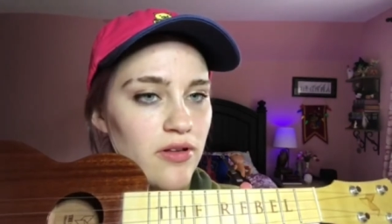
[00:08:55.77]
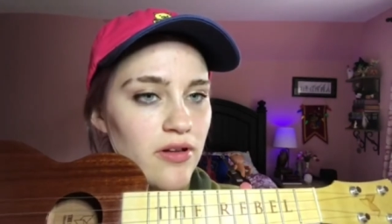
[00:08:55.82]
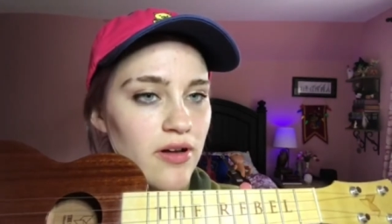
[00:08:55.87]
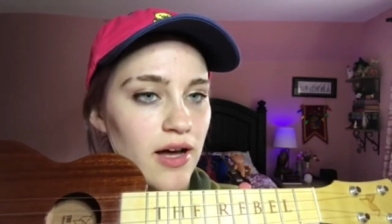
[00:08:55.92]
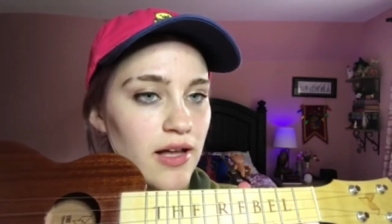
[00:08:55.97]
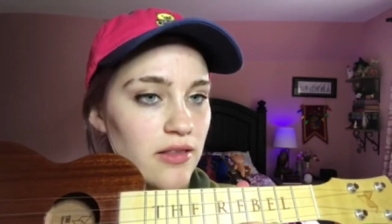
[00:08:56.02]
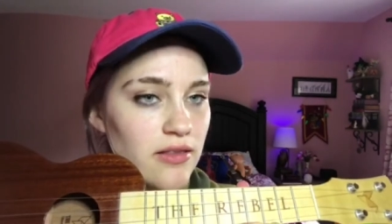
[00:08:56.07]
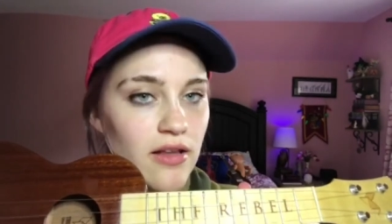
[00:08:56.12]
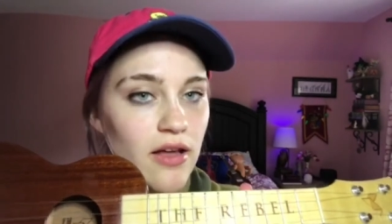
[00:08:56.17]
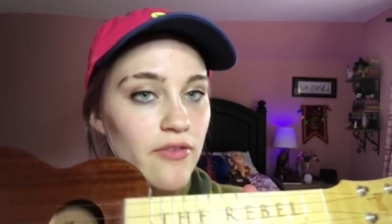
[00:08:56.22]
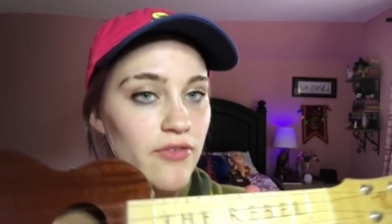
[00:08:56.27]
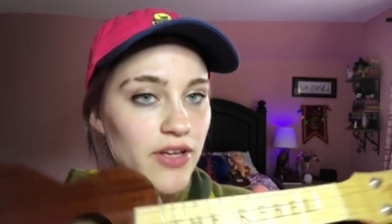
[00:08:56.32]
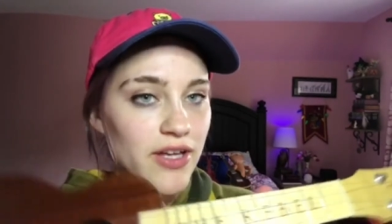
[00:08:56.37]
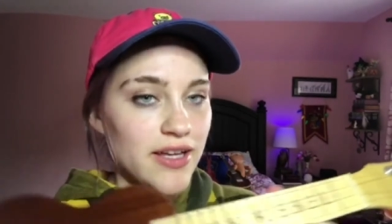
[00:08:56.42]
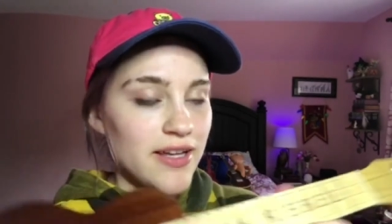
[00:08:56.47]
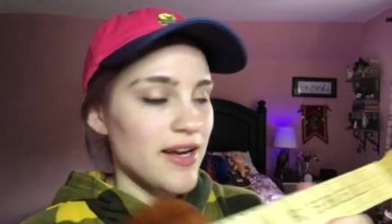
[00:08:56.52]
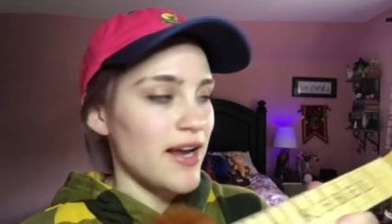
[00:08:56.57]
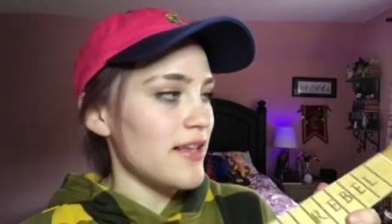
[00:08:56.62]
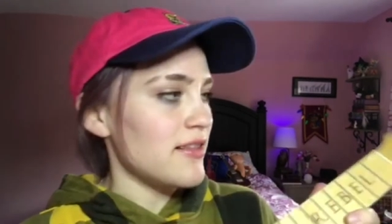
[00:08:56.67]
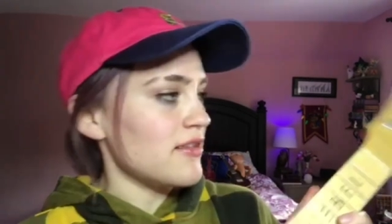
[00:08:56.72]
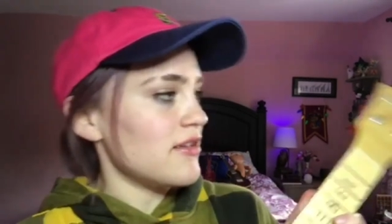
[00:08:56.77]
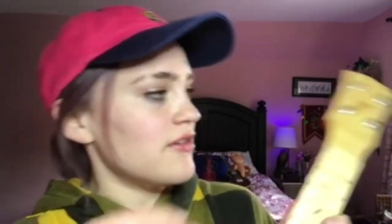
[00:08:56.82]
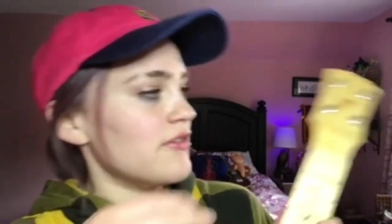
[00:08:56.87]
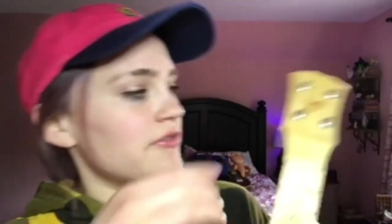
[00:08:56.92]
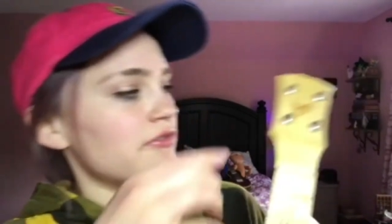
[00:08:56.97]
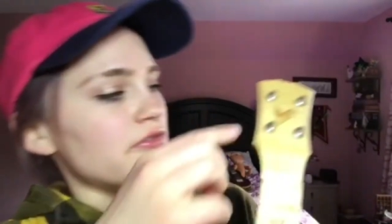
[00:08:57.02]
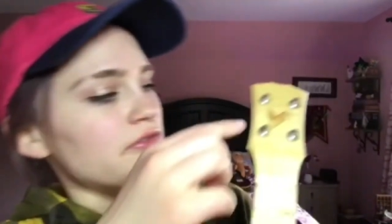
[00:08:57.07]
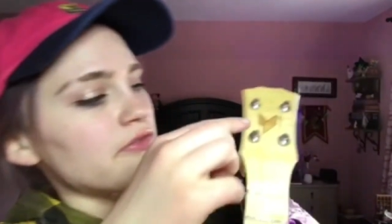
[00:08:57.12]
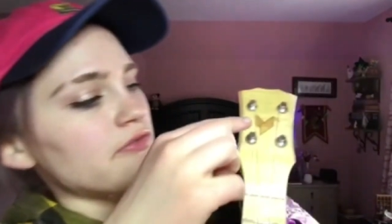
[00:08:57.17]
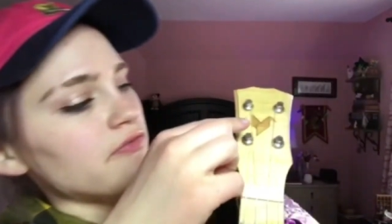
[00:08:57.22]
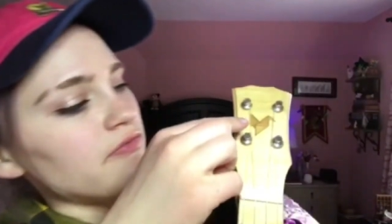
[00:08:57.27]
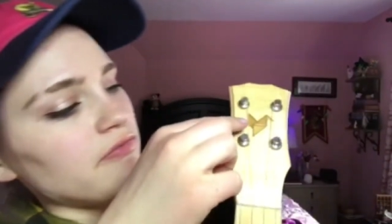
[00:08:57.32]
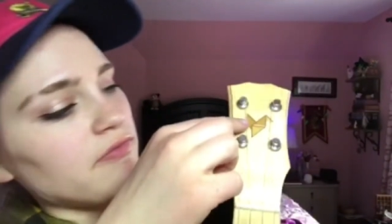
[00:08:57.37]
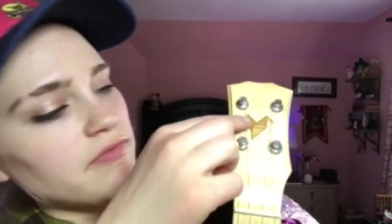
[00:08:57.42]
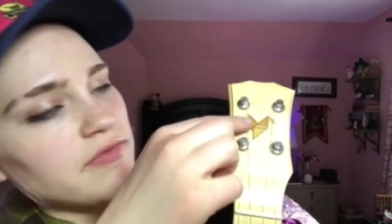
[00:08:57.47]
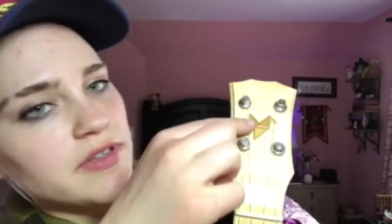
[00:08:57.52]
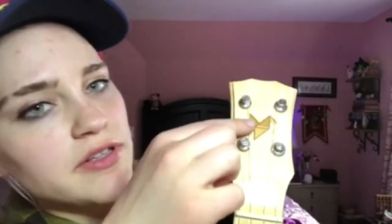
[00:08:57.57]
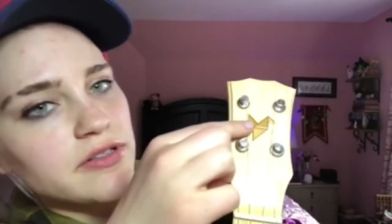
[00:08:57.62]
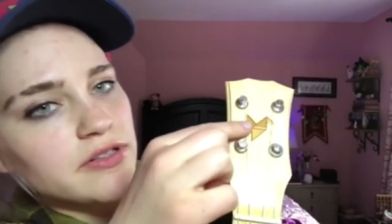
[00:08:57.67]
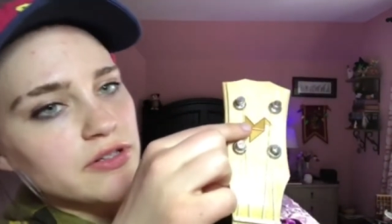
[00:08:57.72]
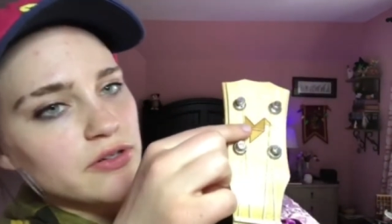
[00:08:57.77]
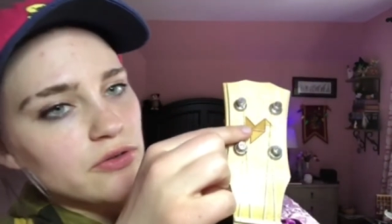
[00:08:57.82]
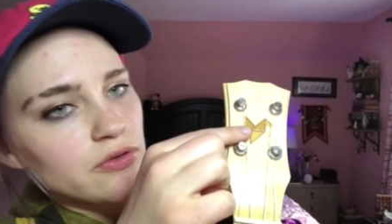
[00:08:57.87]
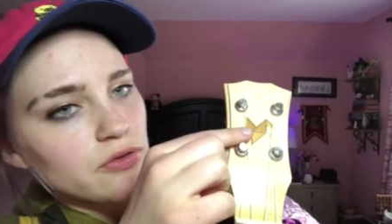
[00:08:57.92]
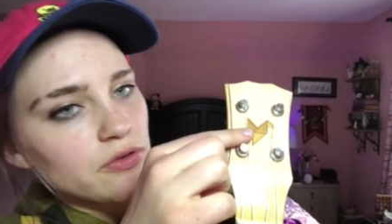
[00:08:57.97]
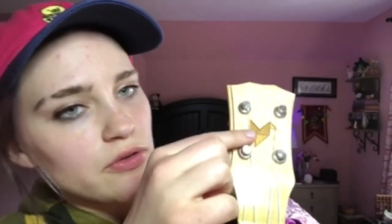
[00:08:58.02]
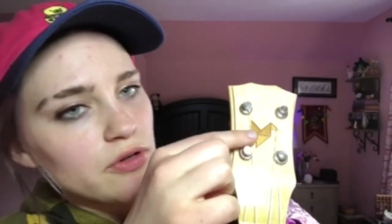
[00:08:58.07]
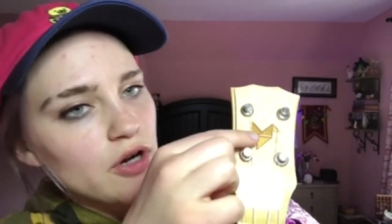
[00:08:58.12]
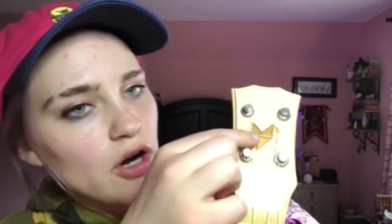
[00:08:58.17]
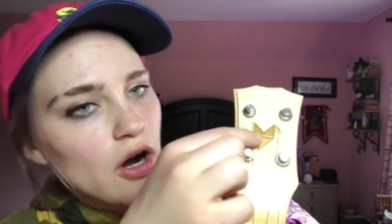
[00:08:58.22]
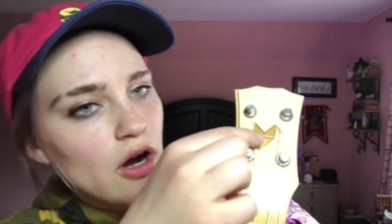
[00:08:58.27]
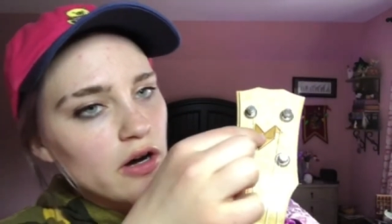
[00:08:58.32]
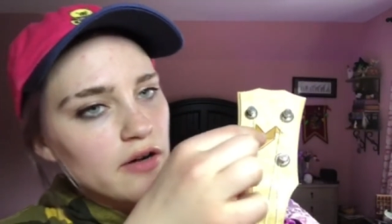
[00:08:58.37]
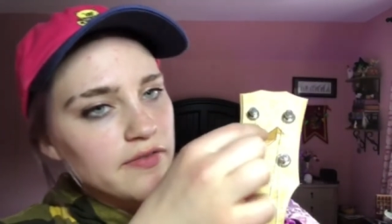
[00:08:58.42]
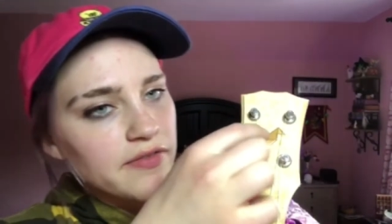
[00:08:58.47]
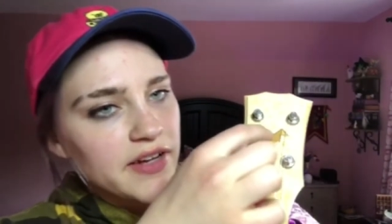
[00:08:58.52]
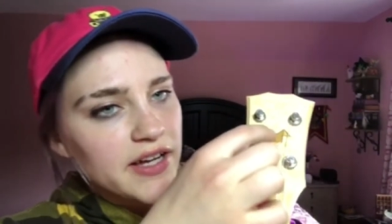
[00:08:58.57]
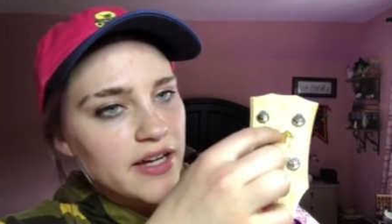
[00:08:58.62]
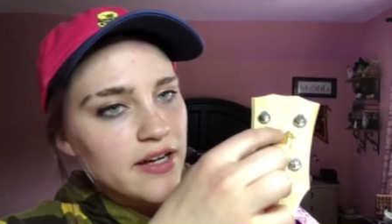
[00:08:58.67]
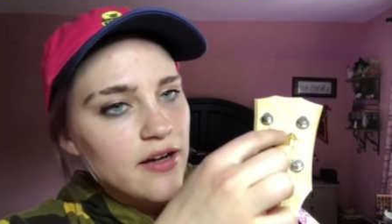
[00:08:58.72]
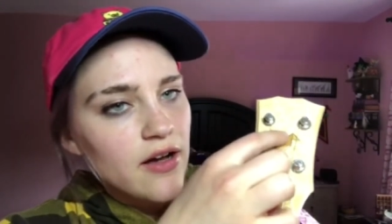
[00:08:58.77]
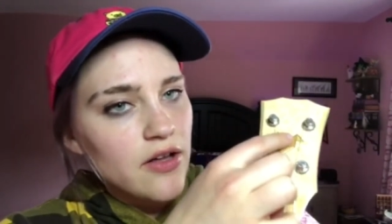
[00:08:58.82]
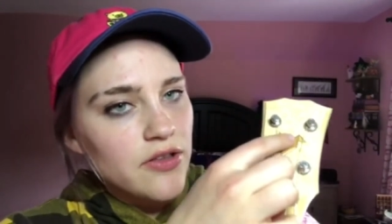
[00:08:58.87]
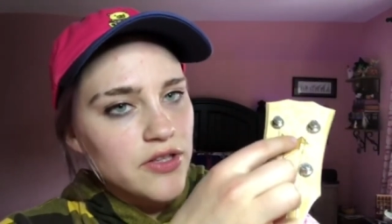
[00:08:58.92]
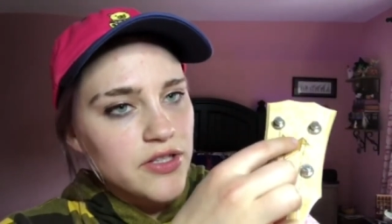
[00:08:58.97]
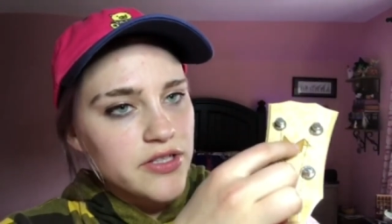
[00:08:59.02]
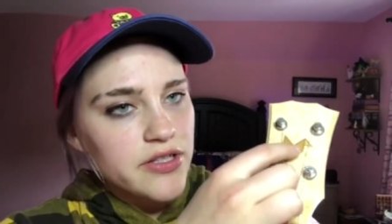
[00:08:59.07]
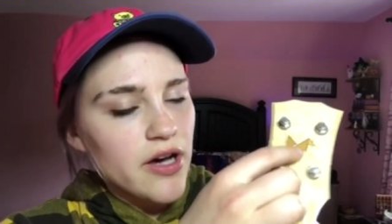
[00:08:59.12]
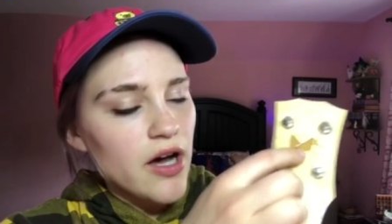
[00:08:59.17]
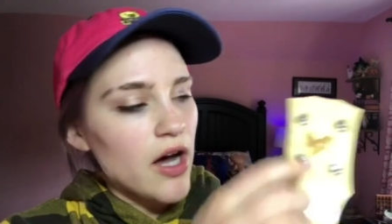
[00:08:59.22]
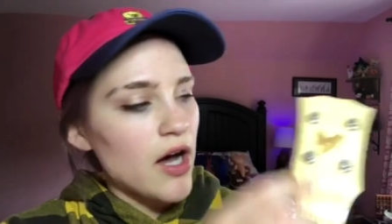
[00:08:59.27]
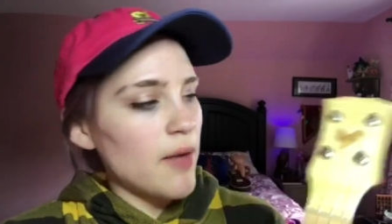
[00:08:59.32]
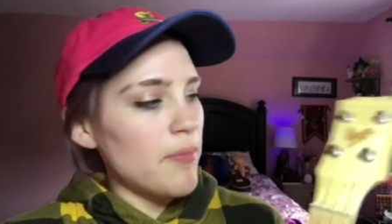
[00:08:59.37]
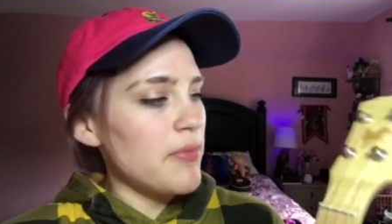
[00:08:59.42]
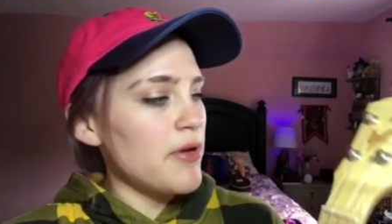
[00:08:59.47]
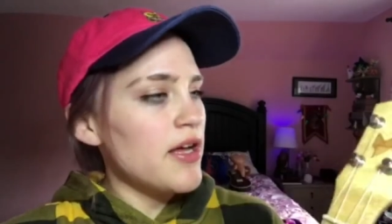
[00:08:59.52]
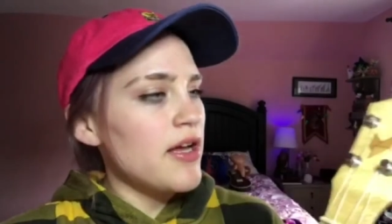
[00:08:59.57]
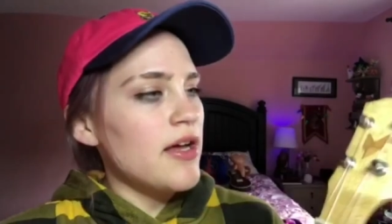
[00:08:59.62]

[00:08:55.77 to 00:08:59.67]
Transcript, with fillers: I love it. I love the little carving on the top.